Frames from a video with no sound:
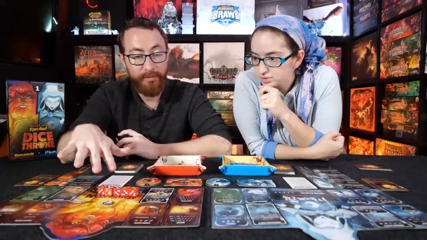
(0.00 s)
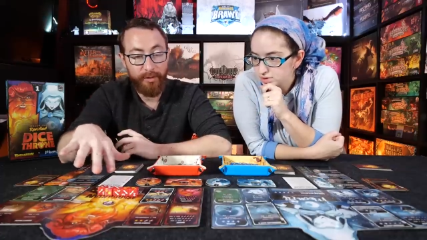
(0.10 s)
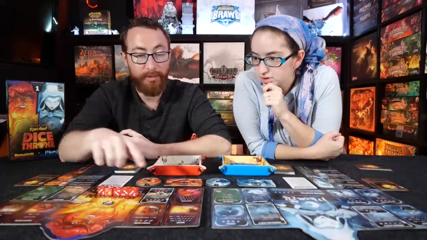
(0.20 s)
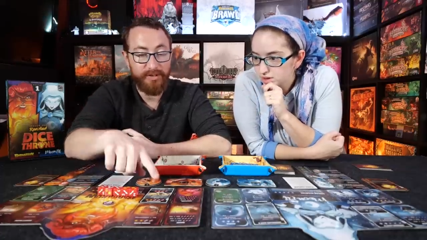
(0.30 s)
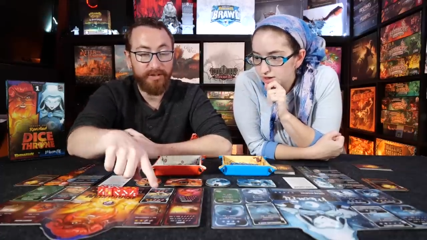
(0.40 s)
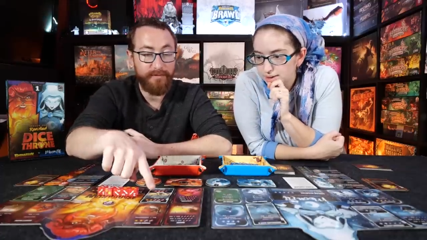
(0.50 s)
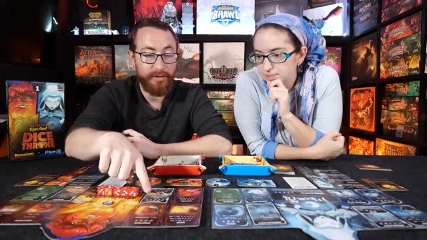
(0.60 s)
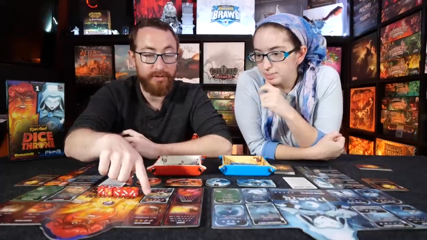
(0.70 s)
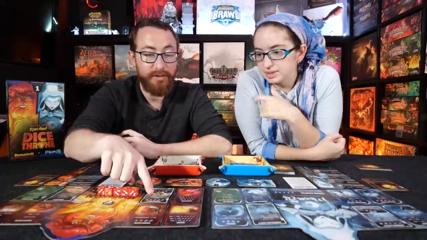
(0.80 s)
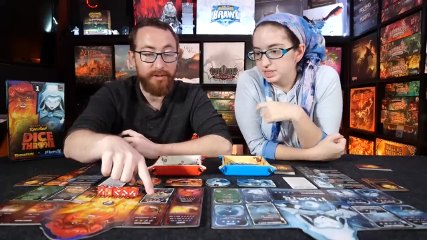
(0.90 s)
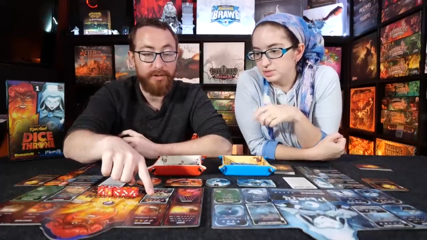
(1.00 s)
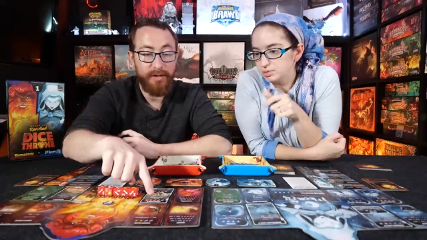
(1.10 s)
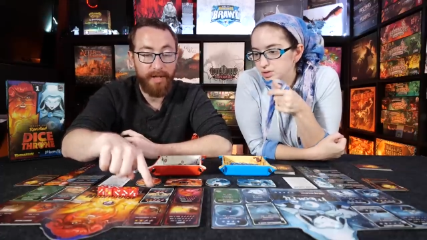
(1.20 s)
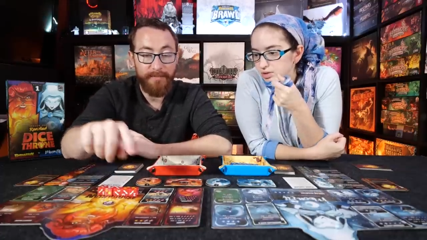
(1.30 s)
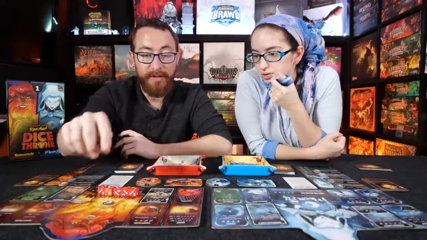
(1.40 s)
Speaker 1: Or you want to see I am first? not messing with
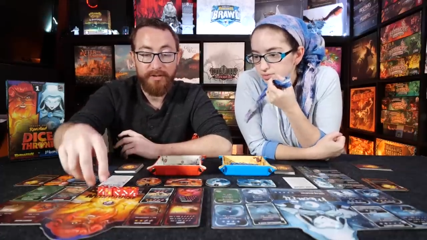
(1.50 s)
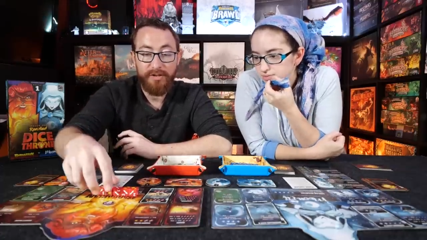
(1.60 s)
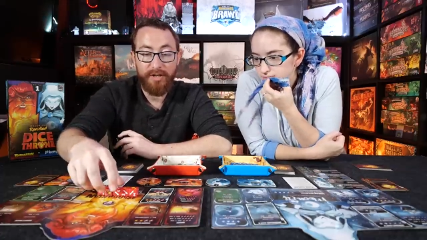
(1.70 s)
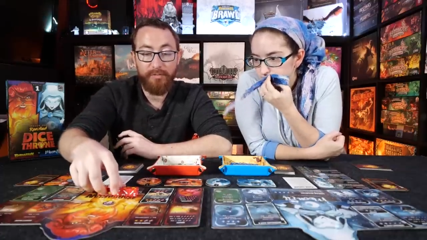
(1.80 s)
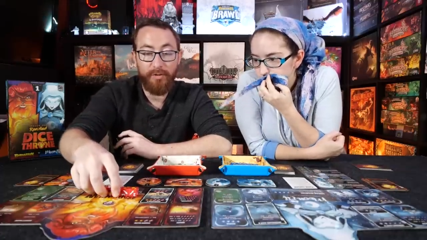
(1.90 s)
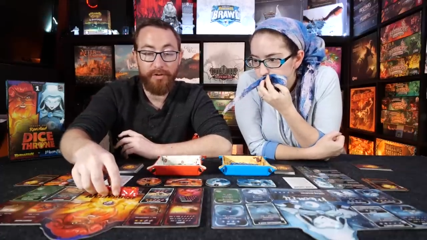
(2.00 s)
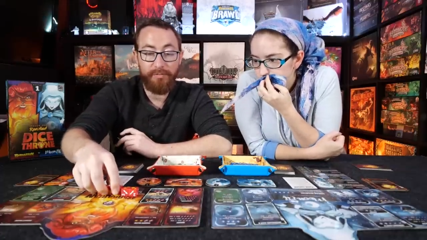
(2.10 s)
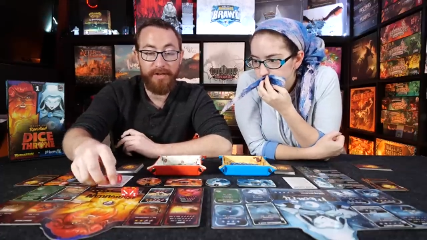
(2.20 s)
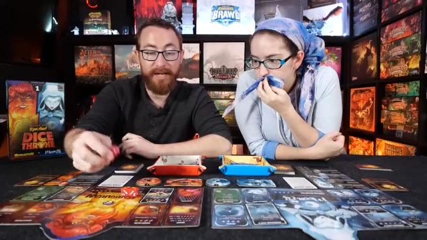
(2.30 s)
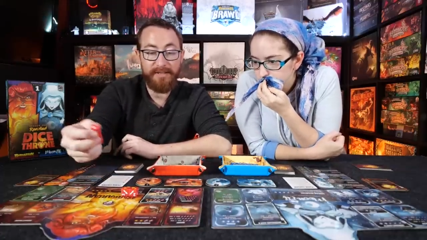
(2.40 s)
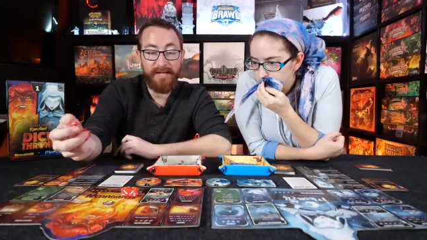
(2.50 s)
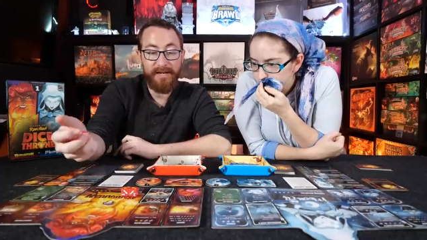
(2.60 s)
the roll. Okay, so I'm going to roll three dice